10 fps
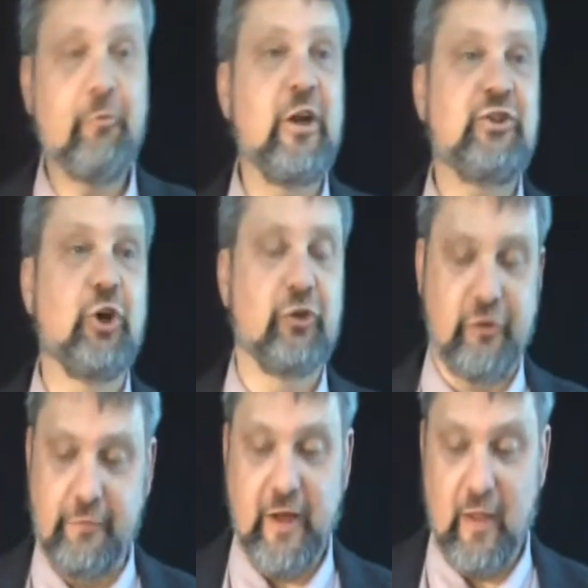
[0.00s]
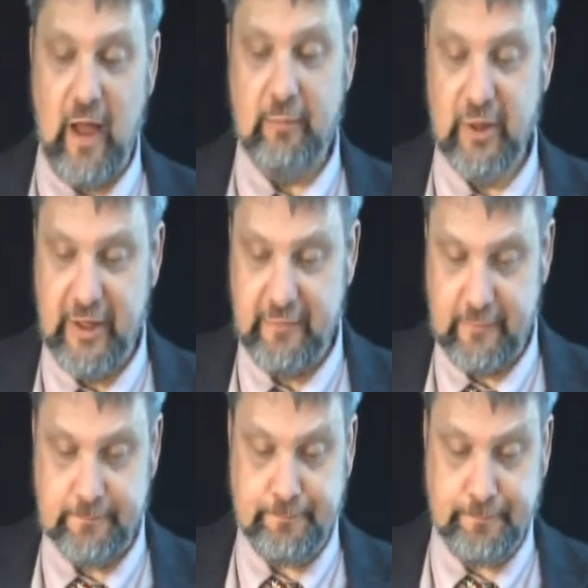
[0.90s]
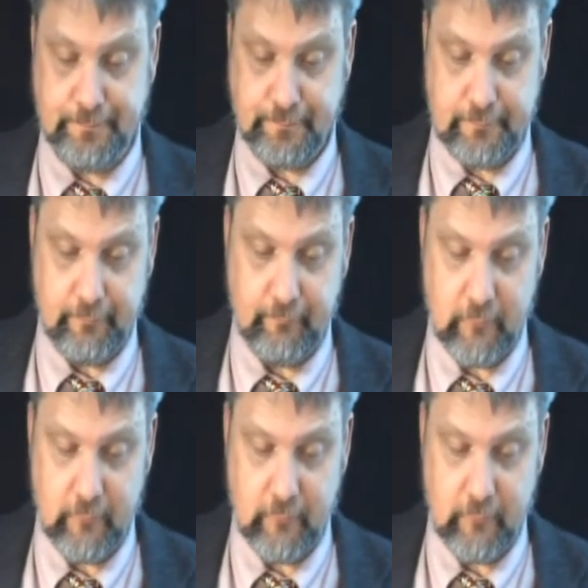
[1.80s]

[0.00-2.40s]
Free church fellow, I believe.